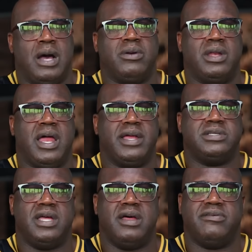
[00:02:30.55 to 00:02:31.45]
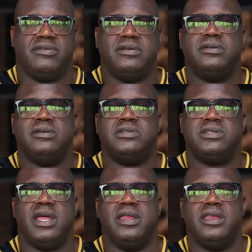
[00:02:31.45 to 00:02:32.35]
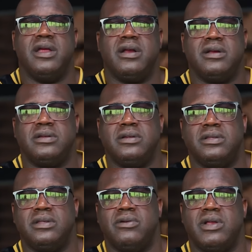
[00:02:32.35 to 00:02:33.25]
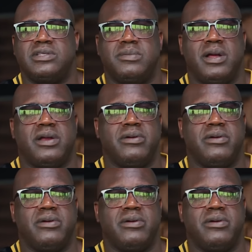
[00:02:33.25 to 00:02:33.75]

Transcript: I would have liked to have stayed there the rest of my